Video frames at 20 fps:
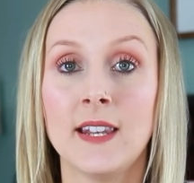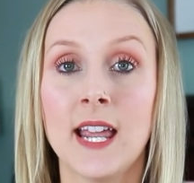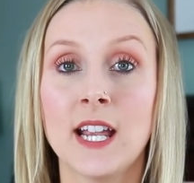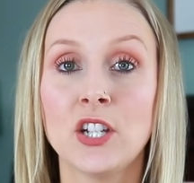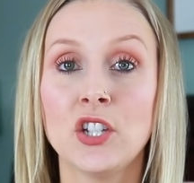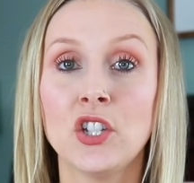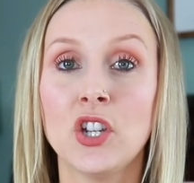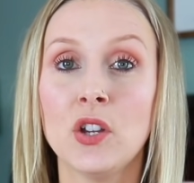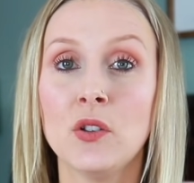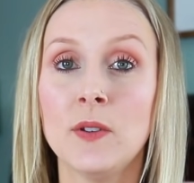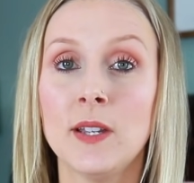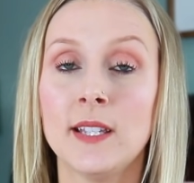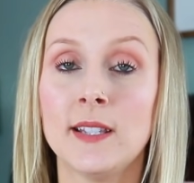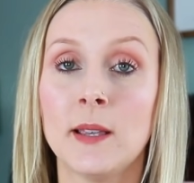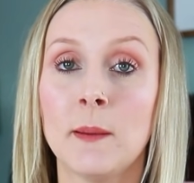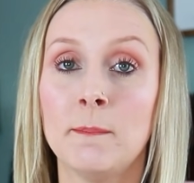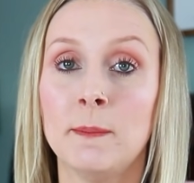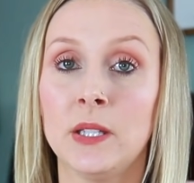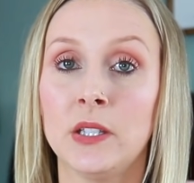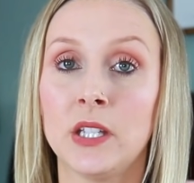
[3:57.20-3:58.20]
the next show is
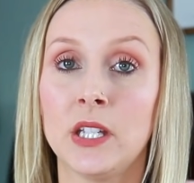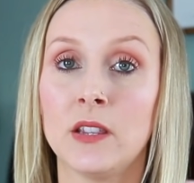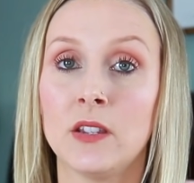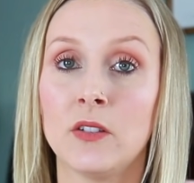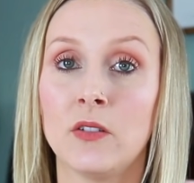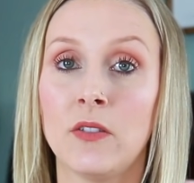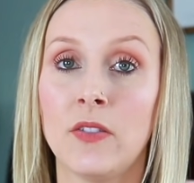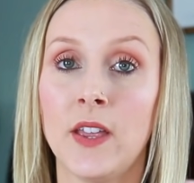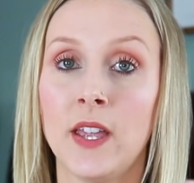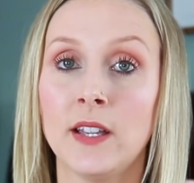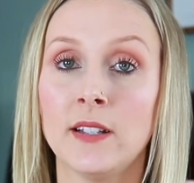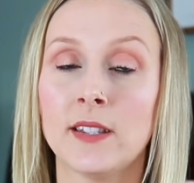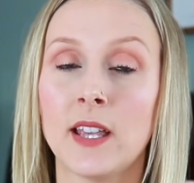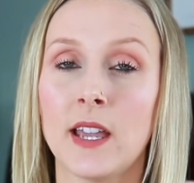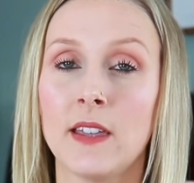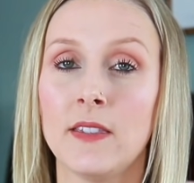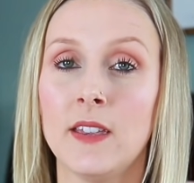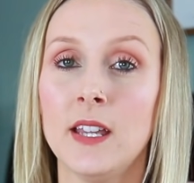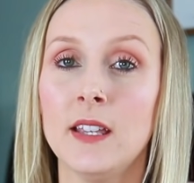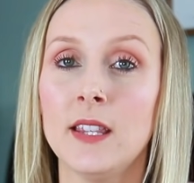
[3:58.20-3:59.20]
A Million Little Things.
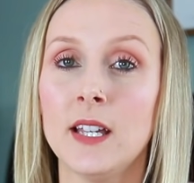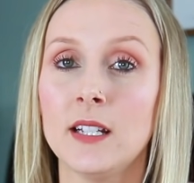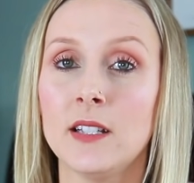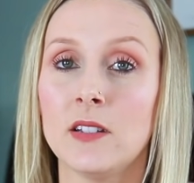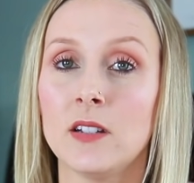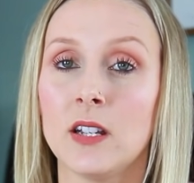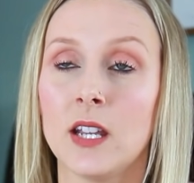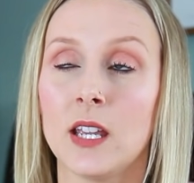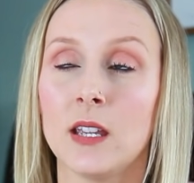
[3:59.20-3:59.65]
I think that's on